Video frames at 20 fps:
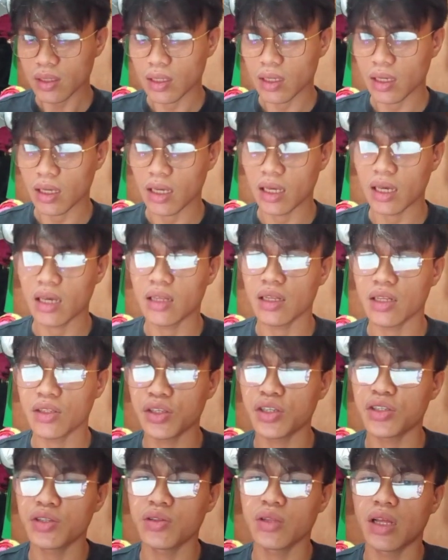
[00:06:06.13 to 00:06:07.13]
And
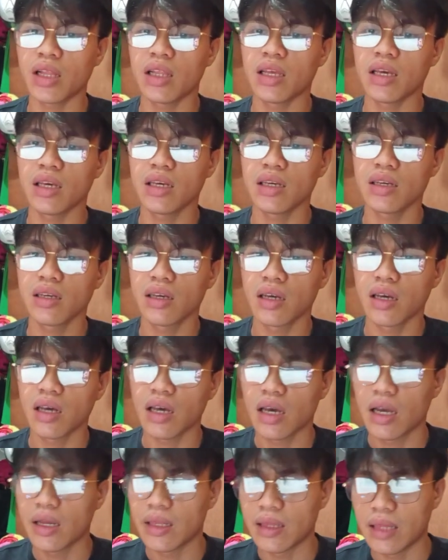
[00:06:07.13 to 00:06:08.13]
additionally,
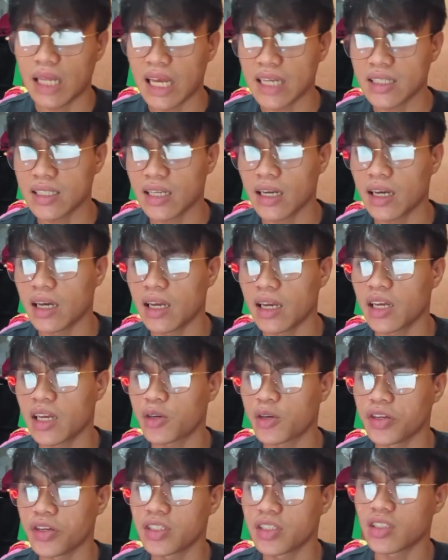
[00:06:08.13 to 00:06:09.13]
NASA
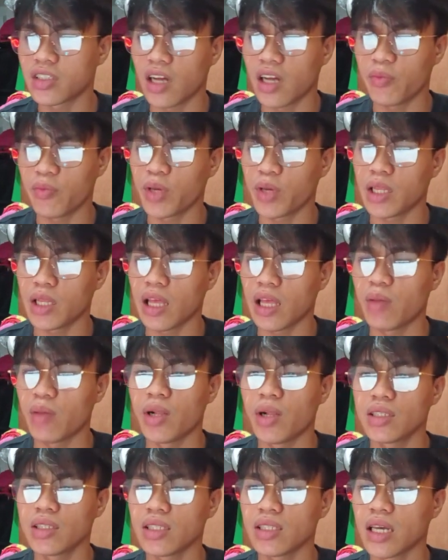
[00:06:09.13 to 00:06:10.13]
increased staffing
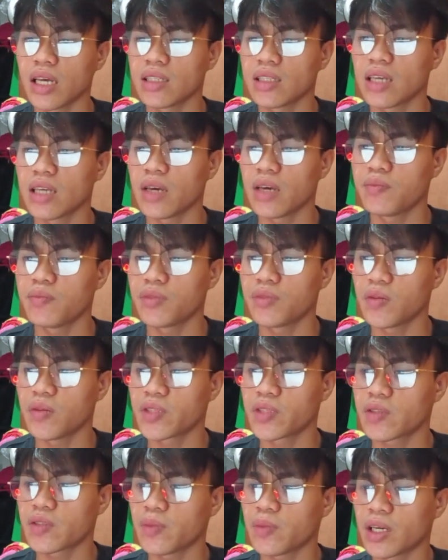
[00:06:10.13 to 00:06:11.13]
levels and gave teams
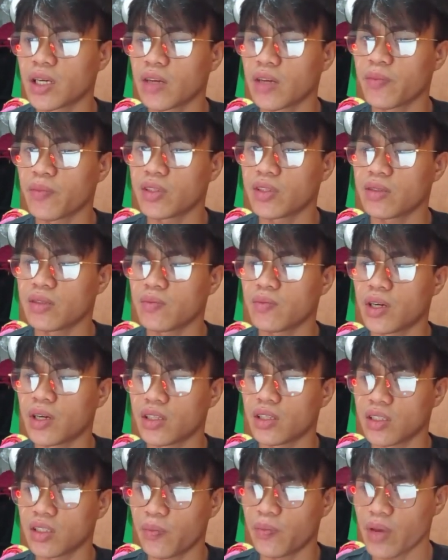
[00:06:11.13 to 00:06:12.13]

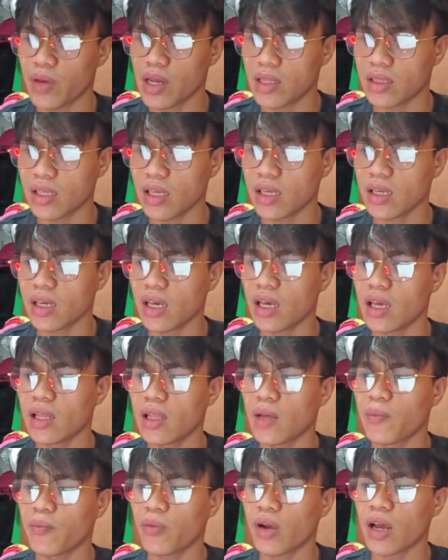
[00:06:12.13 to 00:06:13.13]
participating in
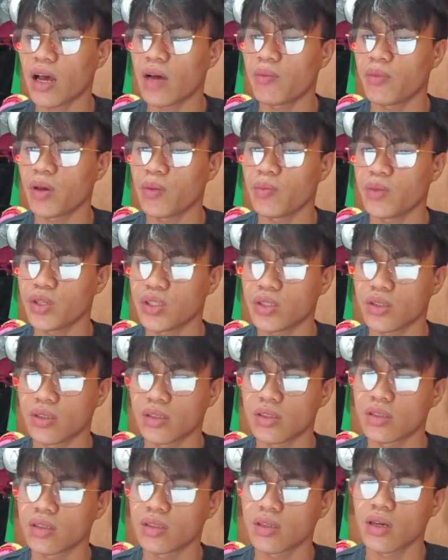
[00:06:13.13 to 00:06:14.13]
upcoming missions